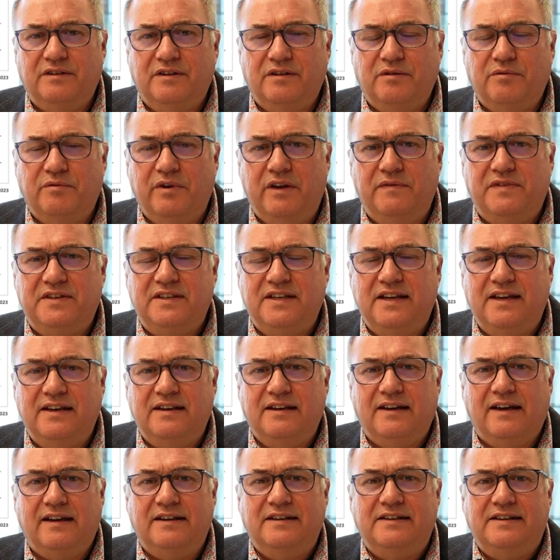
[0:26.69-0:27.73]
we've seen
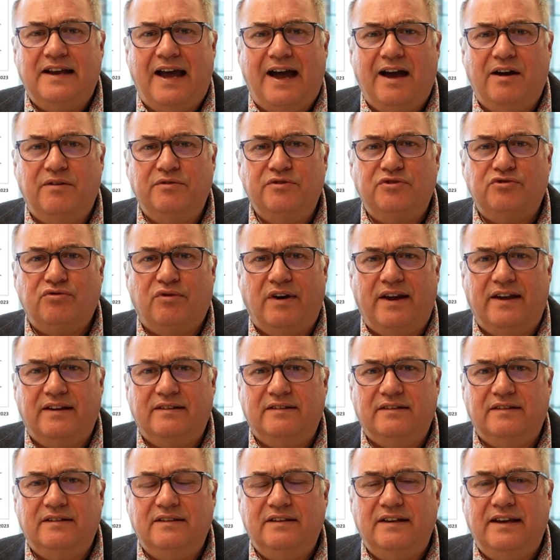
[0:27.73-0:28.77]
a
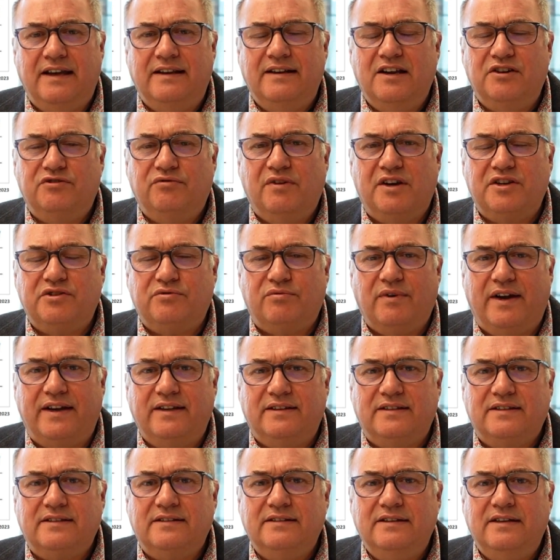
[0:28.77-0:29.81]
downtrend in interest
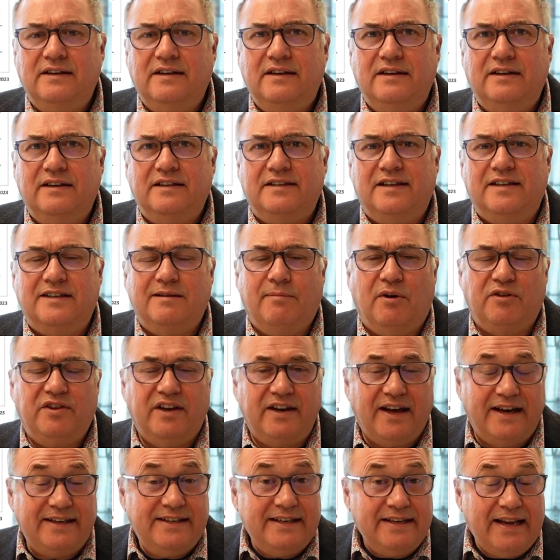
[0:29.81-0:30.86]
rates since about the
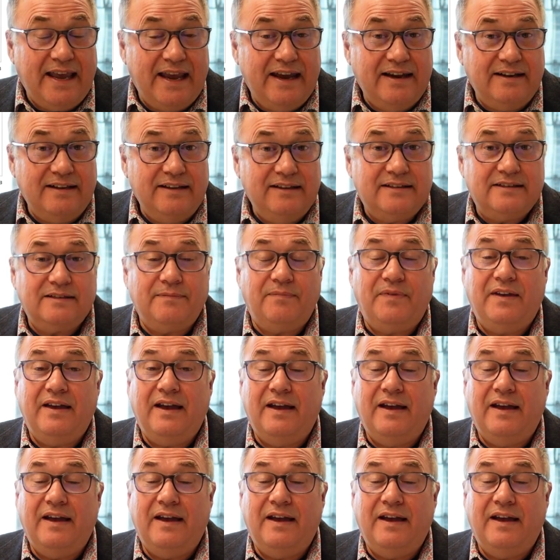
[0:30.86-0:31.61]
1980s,